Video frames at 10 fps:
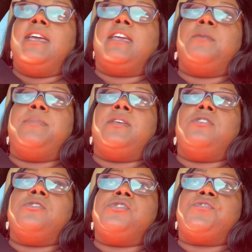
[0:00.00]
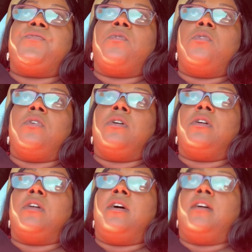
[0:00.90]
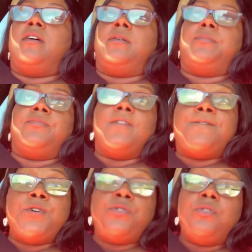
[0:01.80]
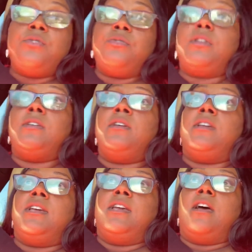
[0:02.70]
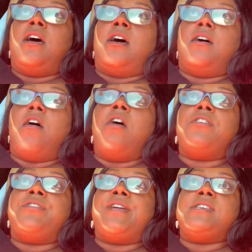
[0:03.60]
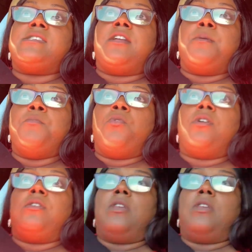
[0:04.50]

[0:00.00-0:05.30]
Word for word: It can be used for um, food, uh, all the things that are more